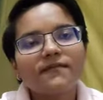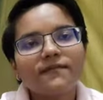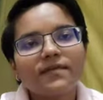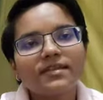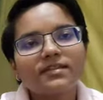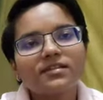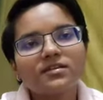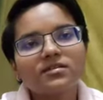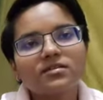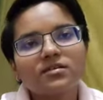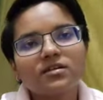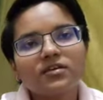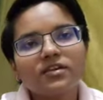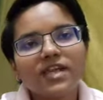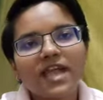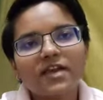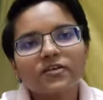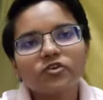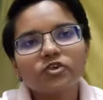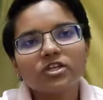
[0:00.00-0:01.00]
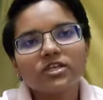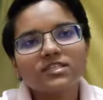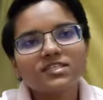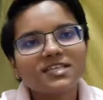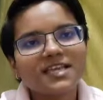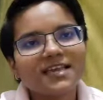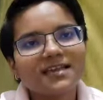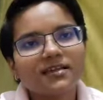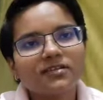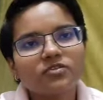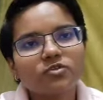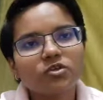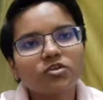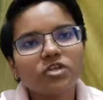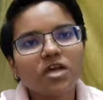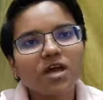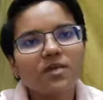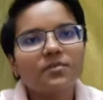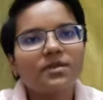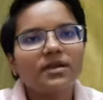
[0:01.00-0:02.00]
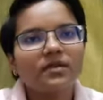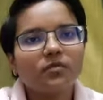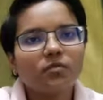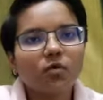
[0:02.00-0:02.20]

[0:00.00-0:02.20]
When the reaction is exothermic,